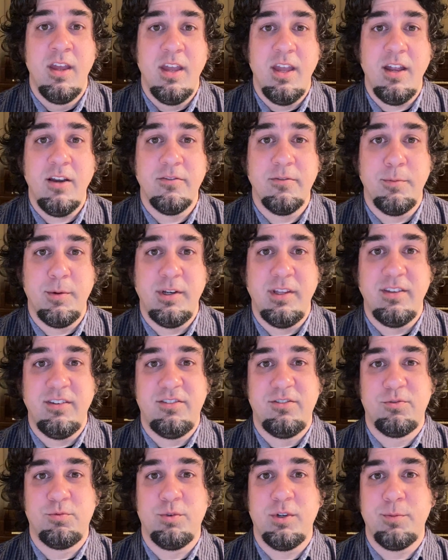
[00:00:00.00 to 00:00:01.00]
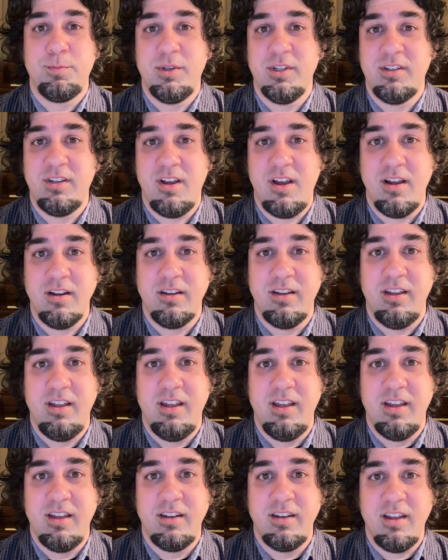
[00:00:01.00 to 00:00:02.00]
Hey everybody, this is Rick Pidcock,
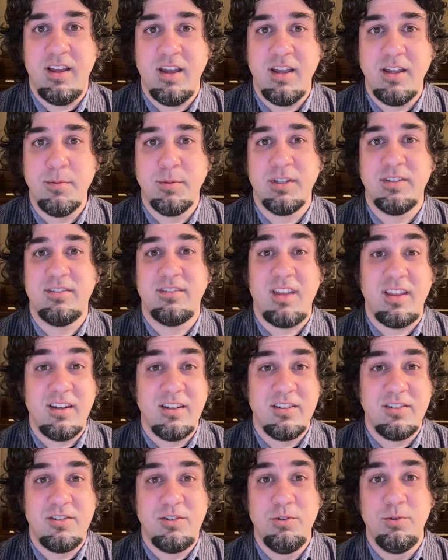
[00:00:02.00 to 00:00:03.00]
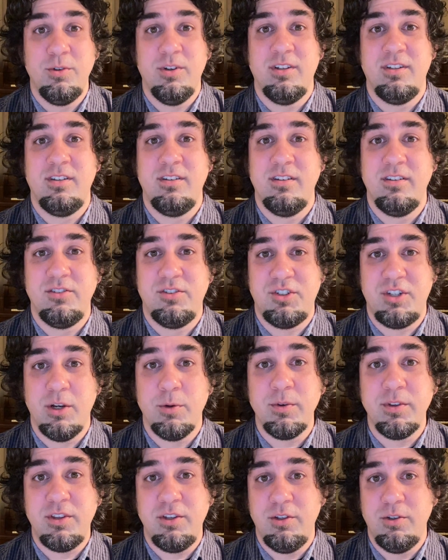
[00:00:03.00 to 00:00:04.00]
and I am excited to uh,
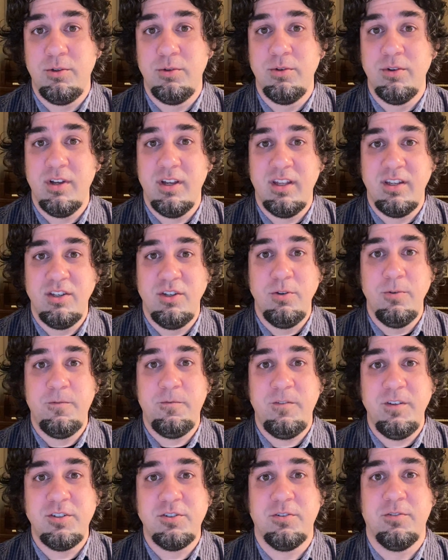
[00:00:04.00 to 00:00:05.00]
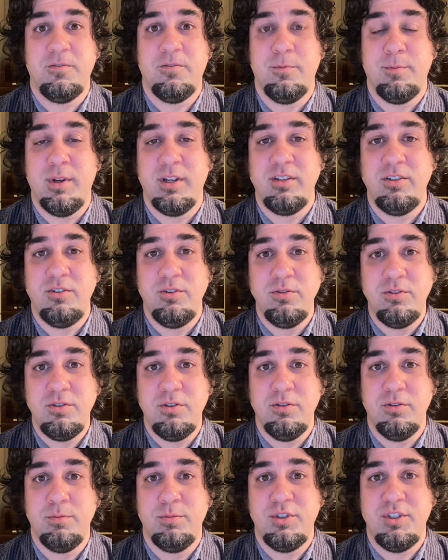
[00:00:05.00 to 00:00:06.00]
share with you a new feature for my
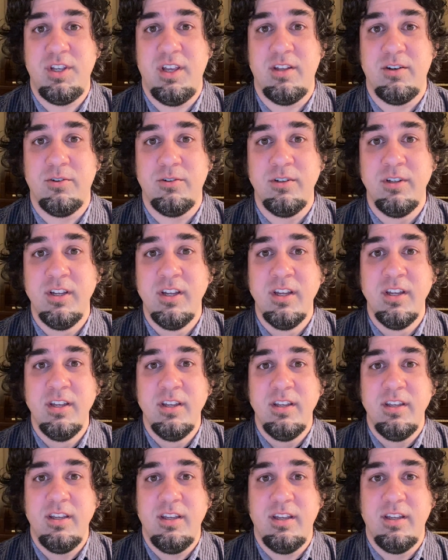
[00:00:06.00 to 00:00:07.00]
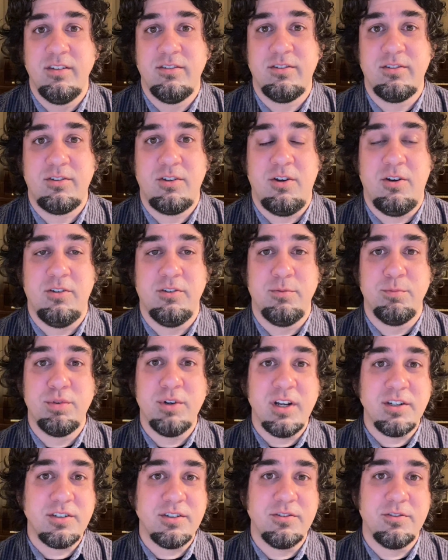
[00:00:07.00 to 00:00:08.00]
YouTube channel. It's called
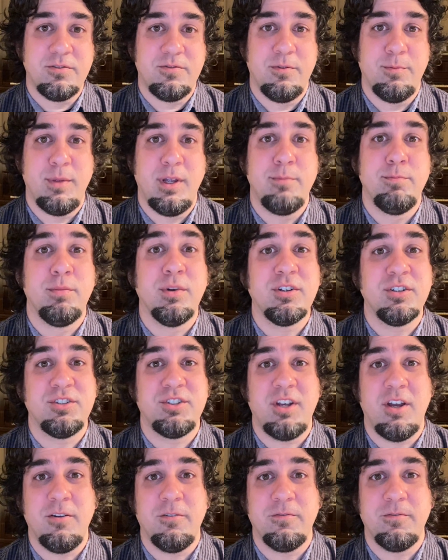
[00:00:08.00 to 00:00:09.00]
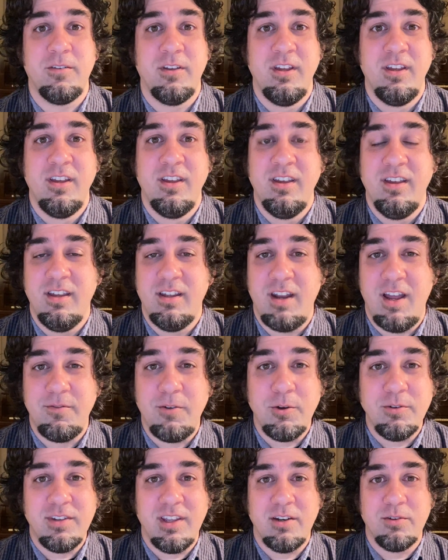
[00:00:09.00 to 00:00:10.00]
Impressions from My Bookshelf. And I've
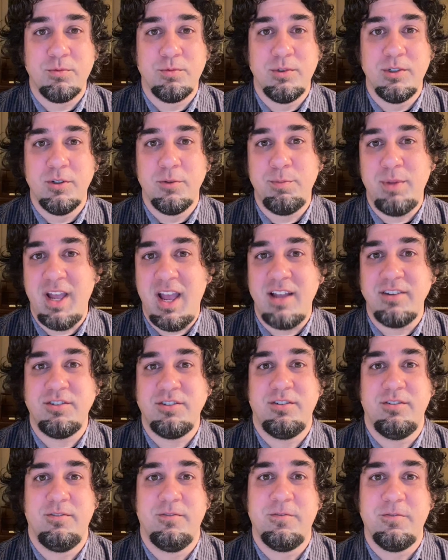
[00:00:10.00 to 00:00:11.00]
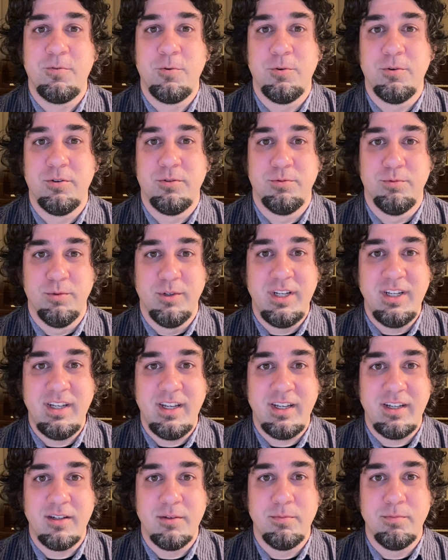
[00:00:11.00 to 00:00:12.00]
always had a real passion for
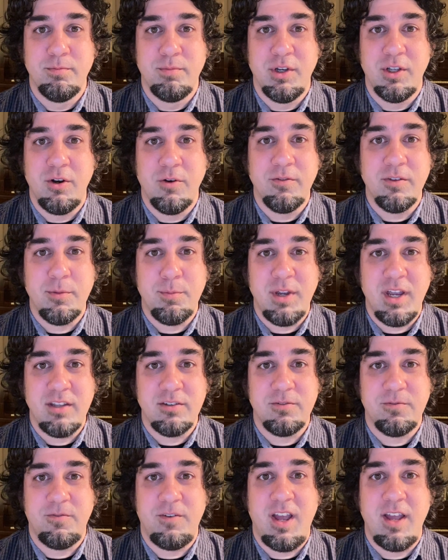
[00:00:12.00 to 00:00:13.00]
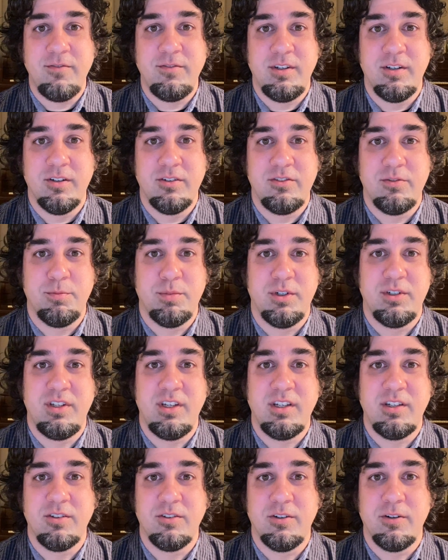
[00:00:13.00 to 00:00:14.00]
reading, but over the past five years in
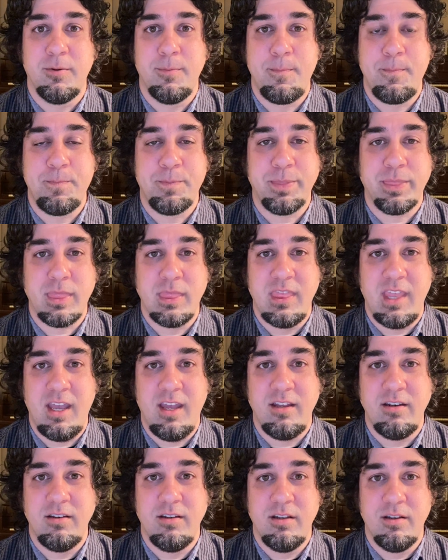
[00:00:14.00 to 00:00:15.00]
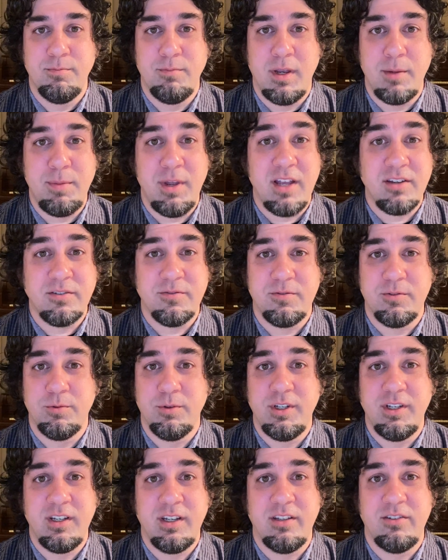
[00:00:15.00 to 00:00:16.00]
particular, um, that uh, my passion for
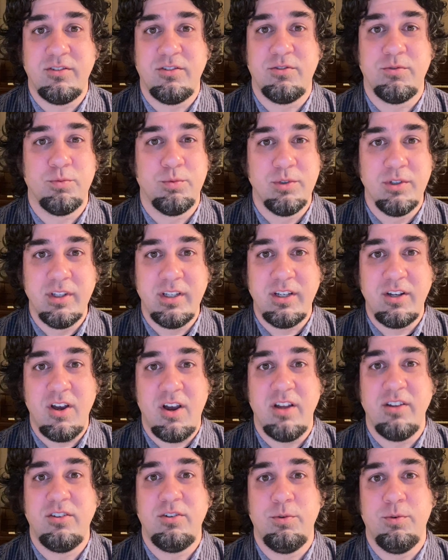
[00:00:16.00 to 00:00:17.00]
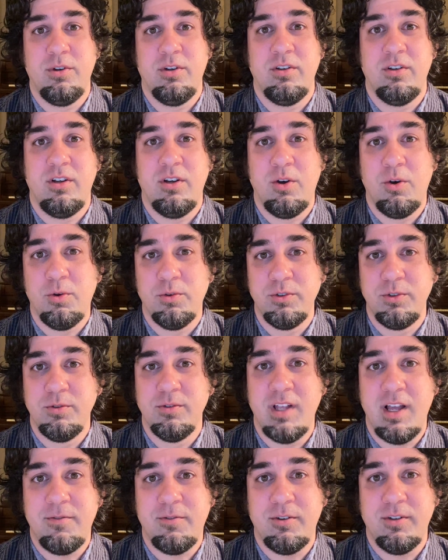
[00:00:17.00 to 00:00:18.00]
reading has just really gone to a, a whole new
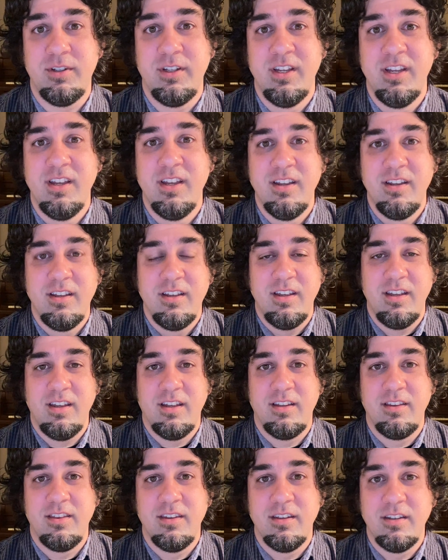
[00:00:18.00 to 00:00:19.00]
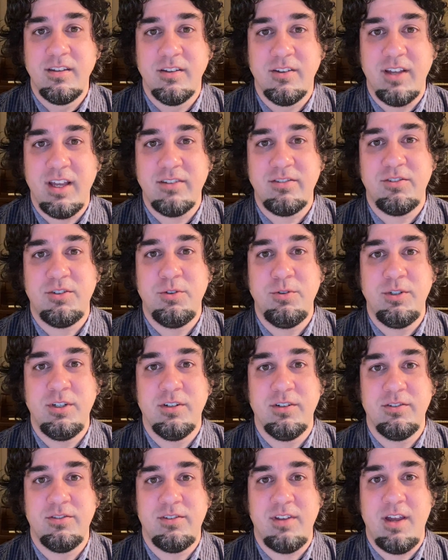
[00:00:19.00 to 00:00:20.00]
level. And in the last two
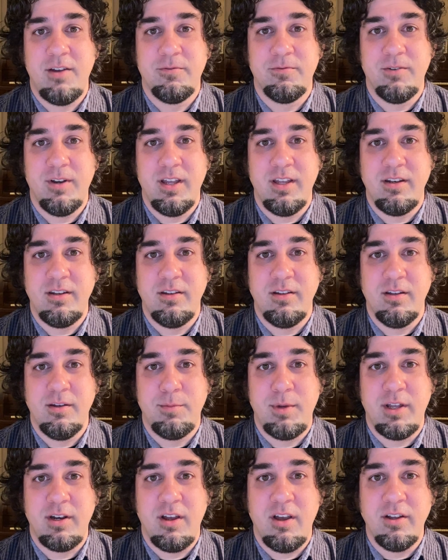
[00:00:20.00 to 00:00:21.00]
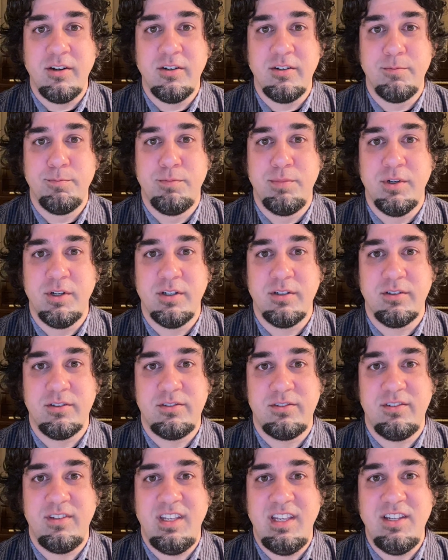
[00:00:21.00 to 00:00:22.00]
years, I've read about 100
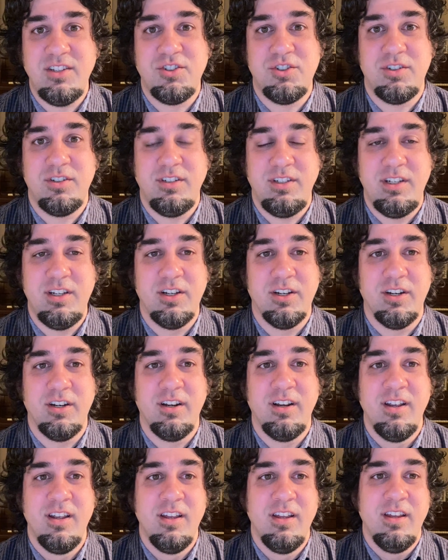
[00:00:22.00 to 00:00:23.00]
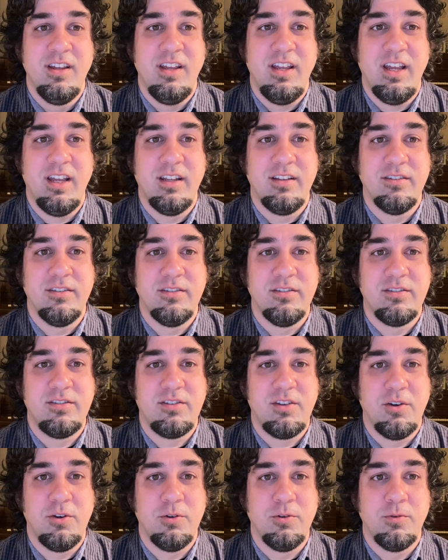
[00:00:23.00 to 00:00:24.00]
books each year. And
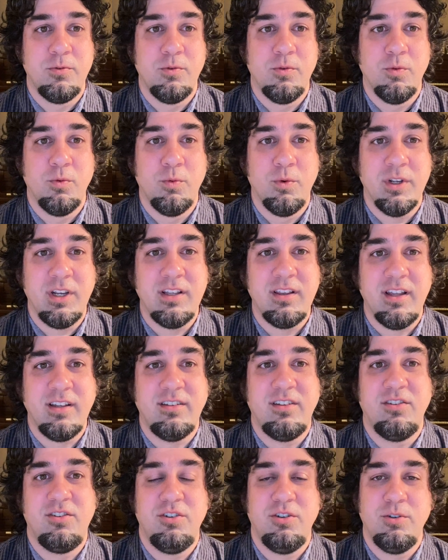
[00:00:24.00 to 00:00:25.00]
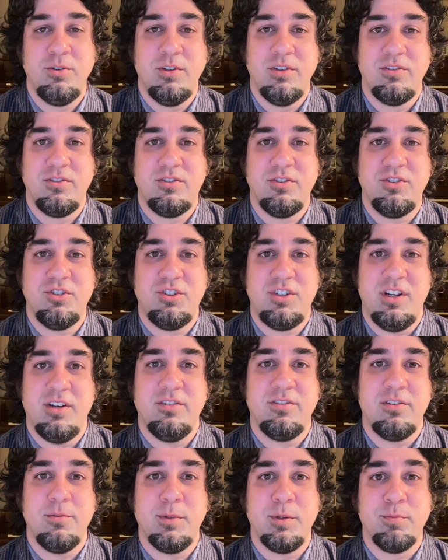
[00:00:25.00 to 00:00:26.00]
so what I'd like to do is just share
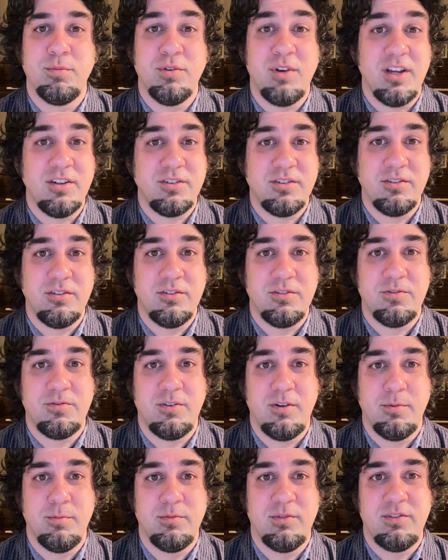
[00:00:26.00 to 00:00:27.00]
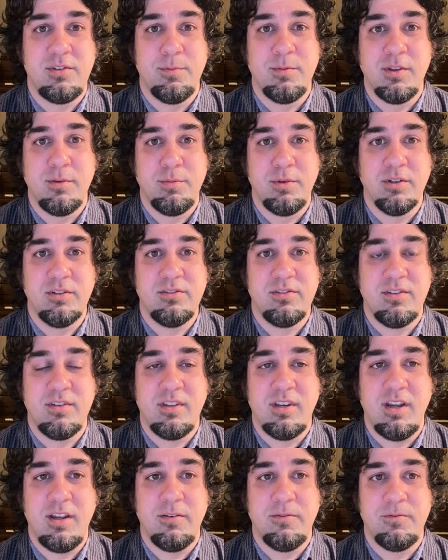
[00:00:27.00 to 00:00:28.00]
some impressions from some of the books
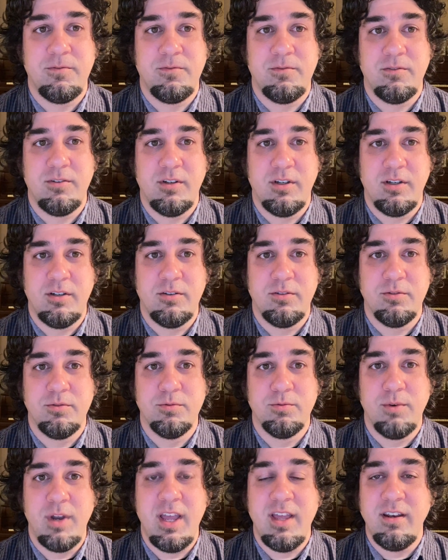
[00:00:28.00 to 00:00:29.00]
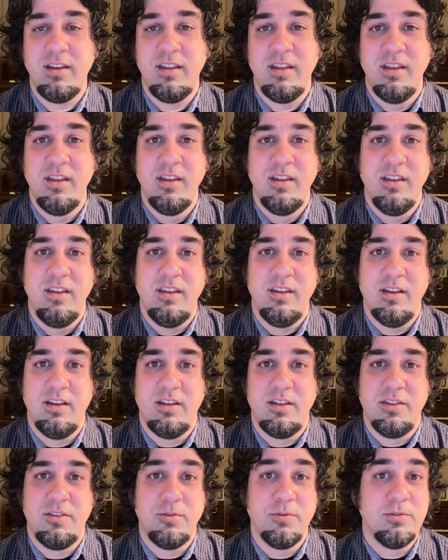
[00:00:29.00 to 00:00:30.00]
that I've uh, read
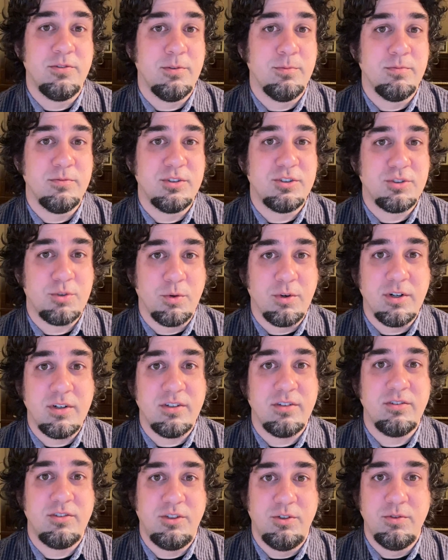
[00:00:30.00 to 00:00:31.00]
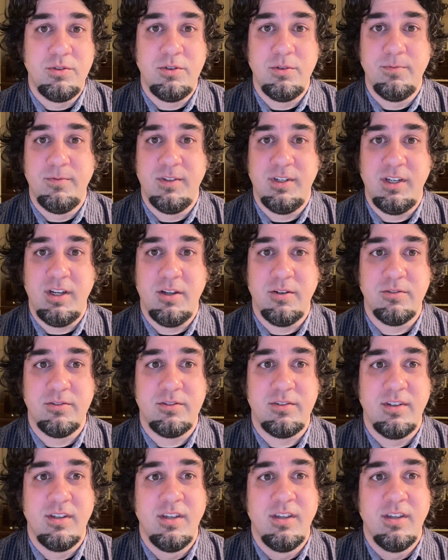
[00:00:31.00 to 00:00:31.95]
uh, through some short YouTube videos.